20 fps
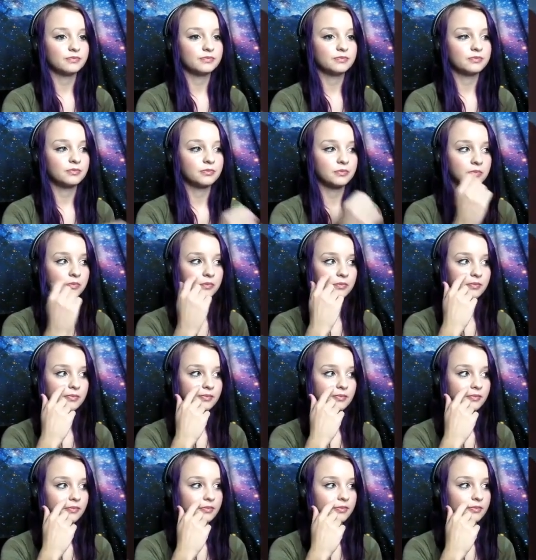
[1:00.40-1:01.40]

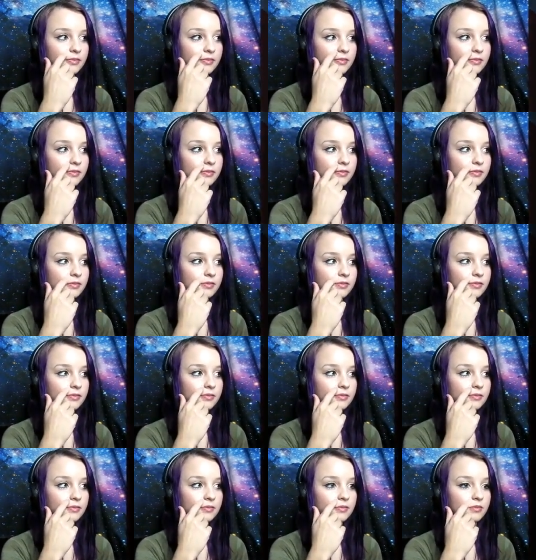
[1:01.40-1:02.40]

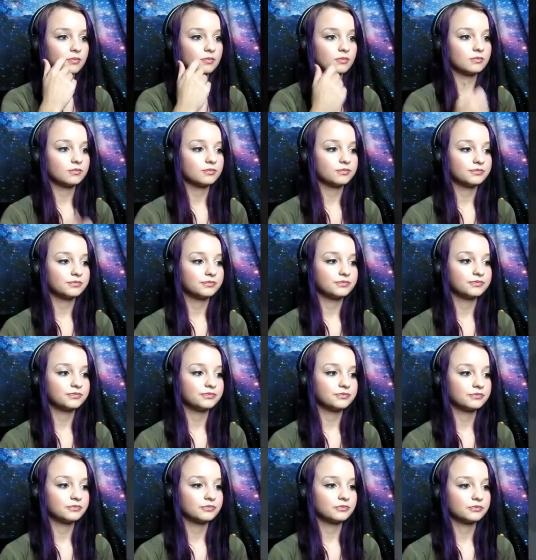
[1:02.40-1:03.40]

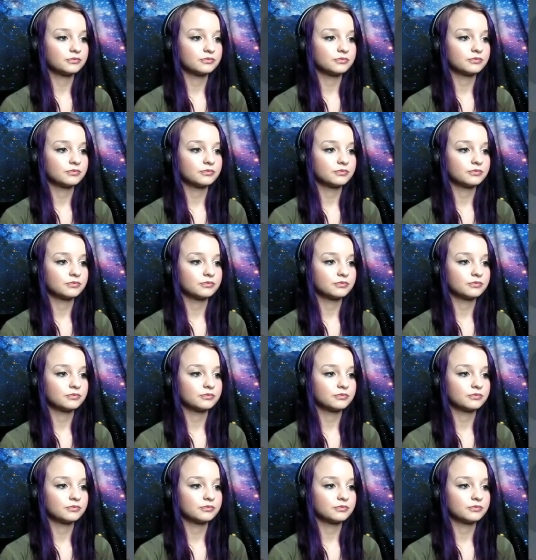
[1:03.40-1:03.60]
Nobody speaks.